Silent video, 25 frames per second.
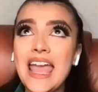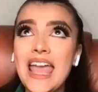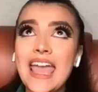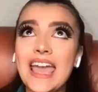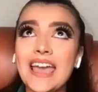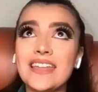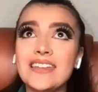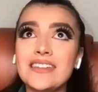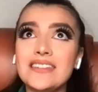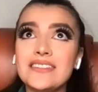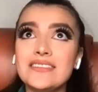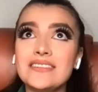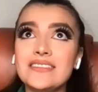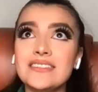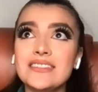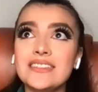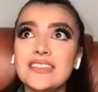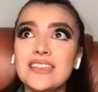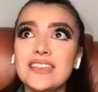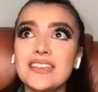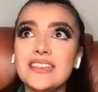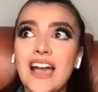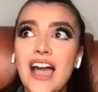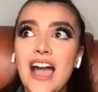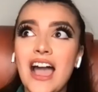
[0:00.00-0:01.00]
And
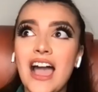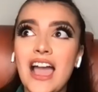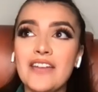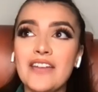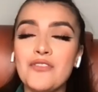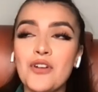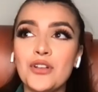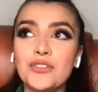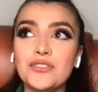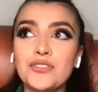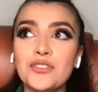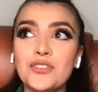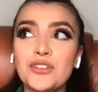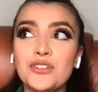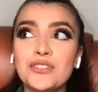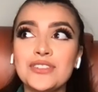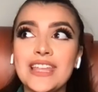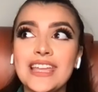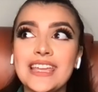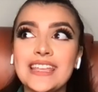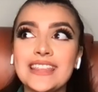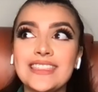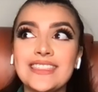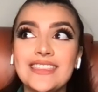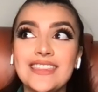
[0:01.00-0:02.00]
I've also learned,
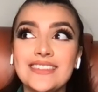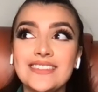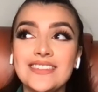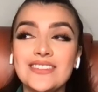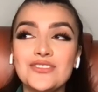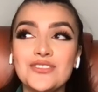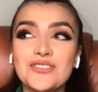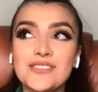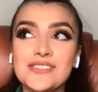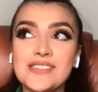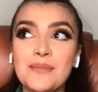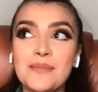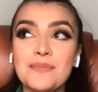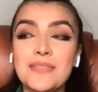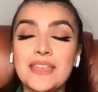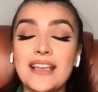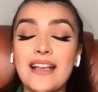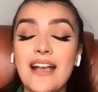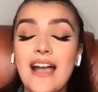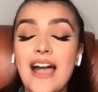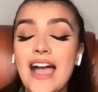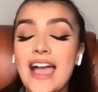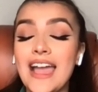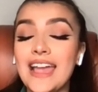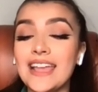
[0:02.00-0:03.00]
like, this is just
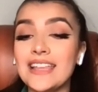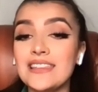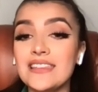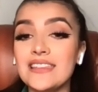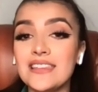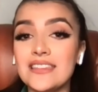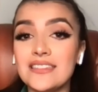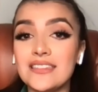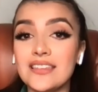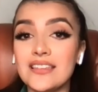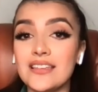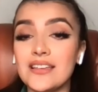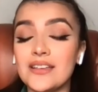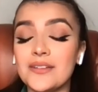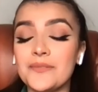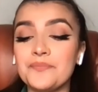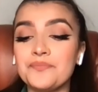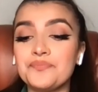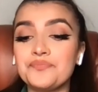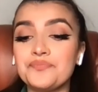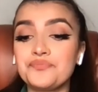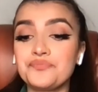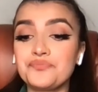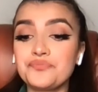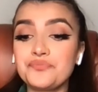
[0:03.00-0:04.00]
something I need to
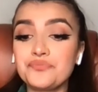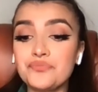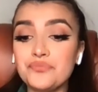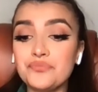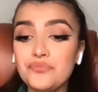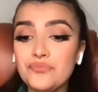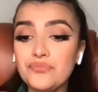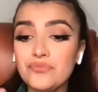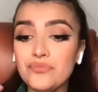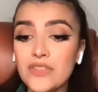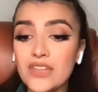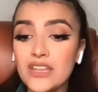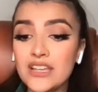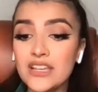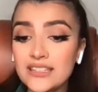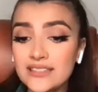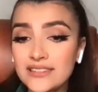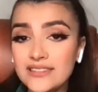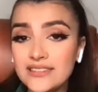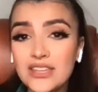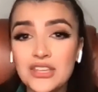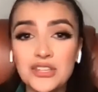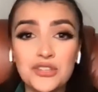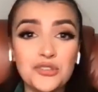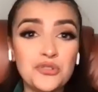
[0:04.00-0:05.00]

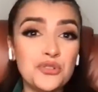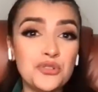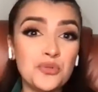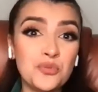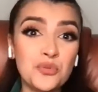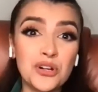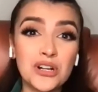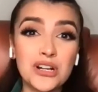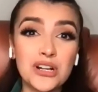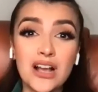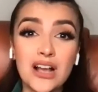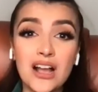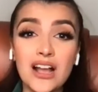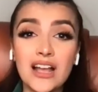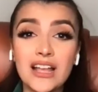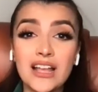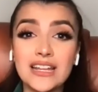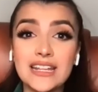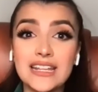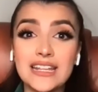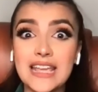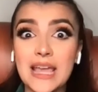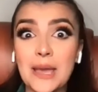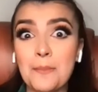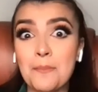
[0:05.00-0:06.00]
continue to work on
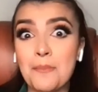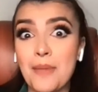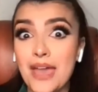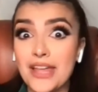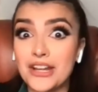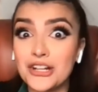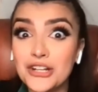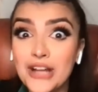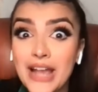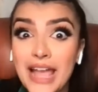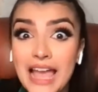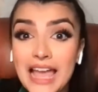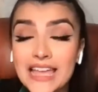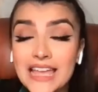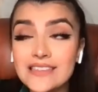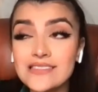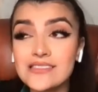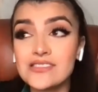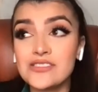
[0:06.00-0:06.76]
and get better at.